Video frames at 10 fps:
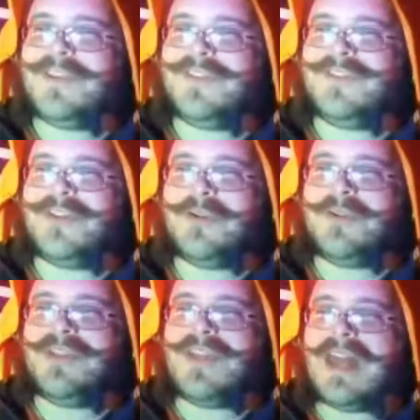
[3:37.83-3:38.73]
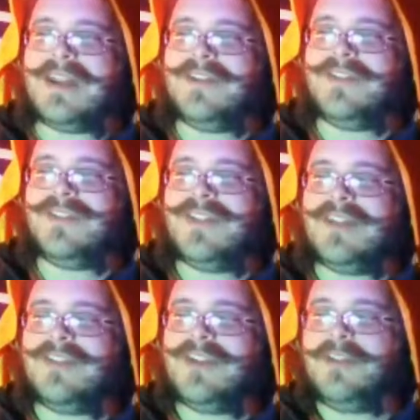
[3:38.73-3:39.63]
so
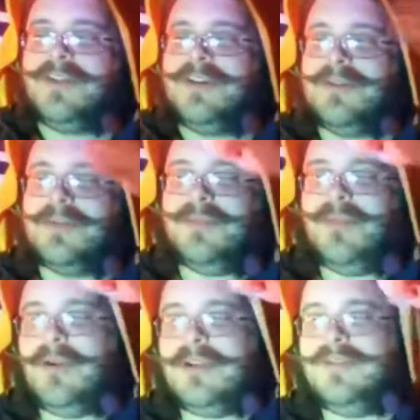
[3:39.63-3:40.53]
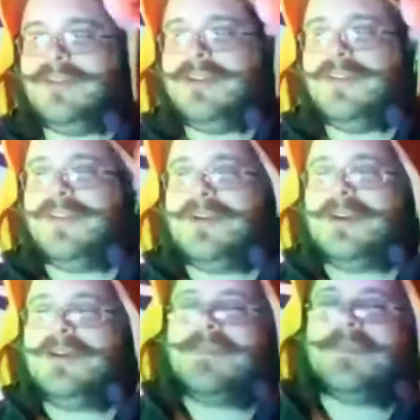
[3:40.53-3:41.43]
that's another point of
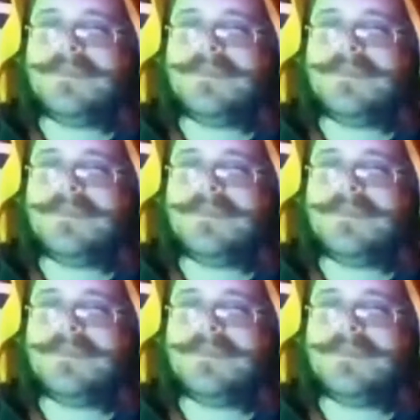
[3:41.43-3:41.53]
concern.